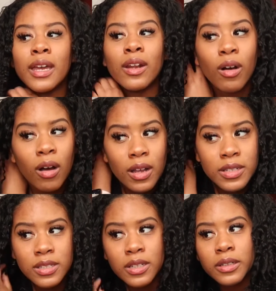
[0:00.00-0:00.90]
and
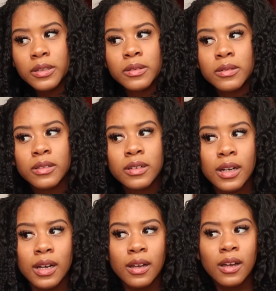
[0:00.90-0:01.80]
also
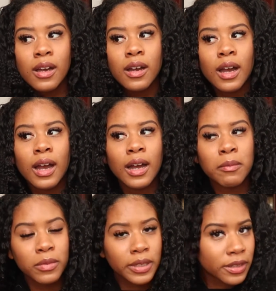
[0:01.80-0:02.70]

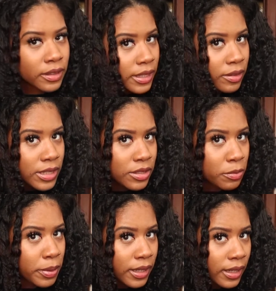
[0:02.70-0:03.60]
I'm literally going
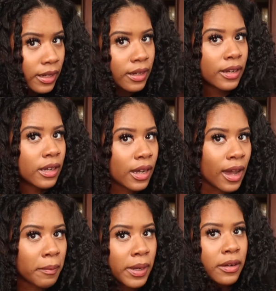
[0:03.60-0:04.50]
to pick
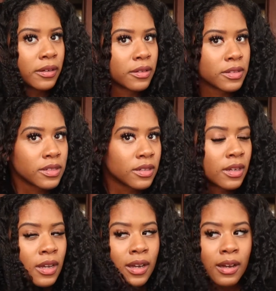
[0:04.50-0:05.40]
at my curls.
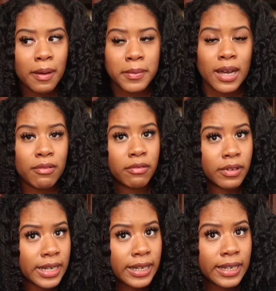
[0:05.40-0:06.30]
I'm not
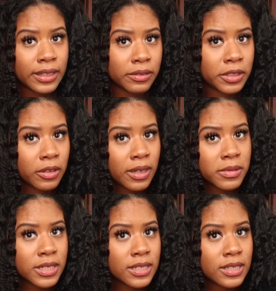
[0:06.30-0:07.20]
raking it through,
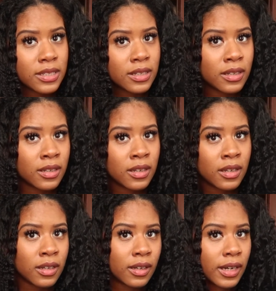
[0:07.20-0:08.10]
I'm just
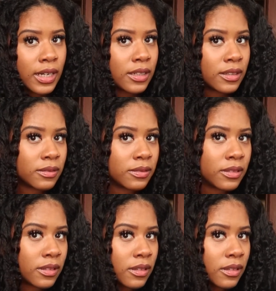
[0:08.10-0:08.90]
kind of